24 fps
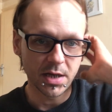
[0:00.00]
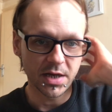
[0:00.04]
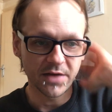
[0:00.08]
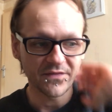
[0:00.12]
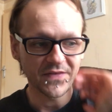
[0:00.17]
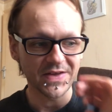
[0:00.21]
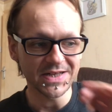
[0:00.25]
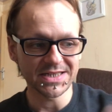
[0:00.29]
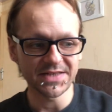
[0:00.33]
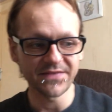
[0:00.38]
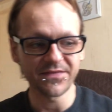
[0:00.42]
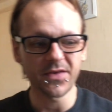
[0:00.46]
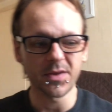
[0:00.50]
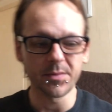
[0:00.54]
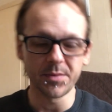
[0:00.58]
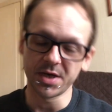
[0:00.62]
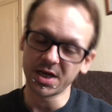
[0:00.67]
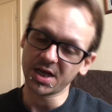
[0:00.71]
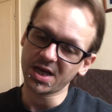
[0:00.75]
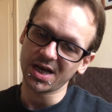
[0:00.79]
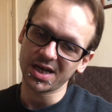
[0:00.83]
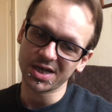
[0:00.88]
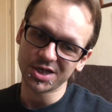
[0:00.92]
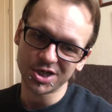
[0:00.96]
effective
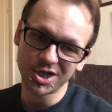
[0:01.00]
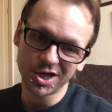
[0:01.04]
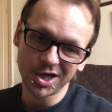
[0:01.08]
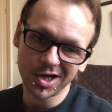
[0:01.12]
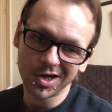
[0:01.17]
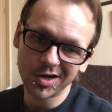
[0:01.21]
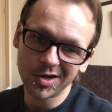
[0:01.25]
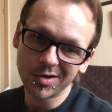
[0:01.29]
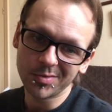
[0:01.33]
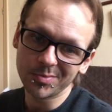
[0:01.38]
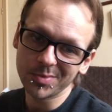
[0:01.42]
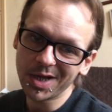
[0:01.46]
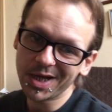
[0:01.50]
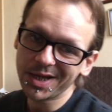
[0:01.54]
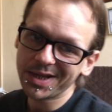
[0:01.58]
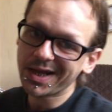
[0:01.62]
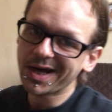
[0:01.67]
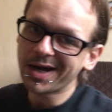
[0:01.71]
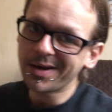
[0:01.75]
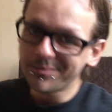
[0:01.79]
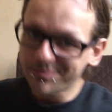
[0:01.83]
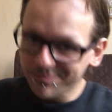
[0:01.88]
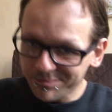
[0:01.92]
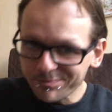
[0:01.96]
communication can come like
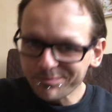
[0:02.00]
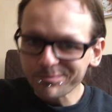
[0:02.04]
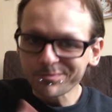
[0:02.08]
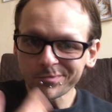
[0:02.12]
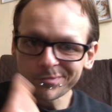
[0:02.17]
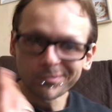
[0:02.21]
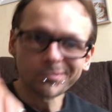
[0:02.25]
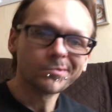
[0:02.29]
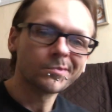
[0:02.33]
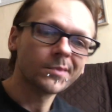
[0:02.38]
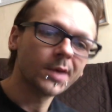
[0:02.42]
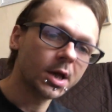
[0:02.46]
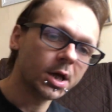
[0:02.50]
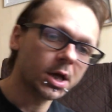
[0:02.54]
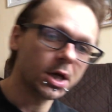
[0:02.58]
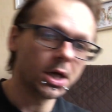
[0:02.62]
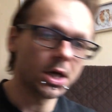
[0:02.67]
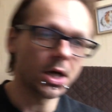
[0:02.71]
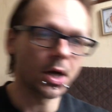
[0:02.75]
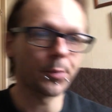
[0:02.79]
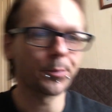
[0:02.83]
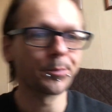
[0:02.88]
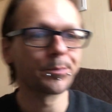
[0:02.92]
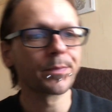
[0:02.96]
that. You
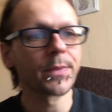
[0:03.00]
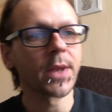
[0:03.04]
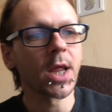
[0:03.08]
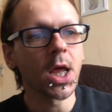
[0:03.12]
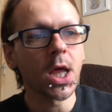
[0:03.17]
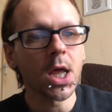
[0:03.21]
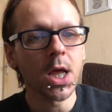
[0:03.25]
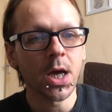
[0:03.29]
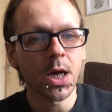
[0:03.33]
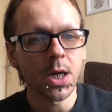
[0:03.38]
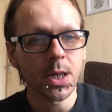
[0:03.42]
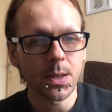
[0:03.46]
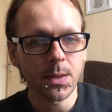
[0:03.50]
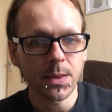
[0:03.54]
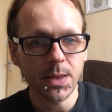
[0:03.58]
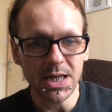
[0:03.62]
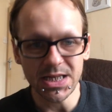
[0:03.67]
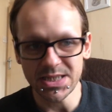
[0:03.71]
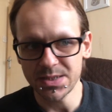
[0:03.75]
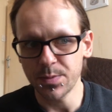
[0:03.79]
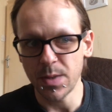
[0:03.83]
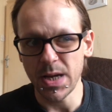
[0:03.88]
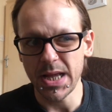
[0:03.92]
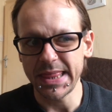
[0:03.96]
know,
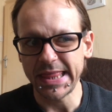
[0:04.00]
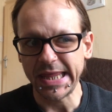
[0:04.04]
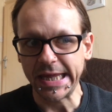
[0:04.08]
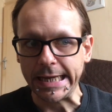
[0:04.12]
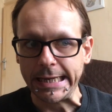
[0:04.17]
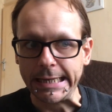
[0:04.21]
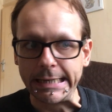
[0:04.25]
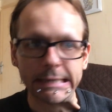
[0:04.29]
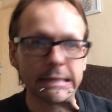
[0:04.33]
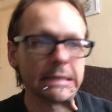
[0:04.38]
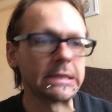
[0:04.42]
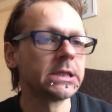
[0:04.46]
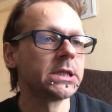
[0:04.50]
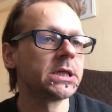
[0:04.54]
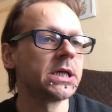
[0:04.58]
that's what I think.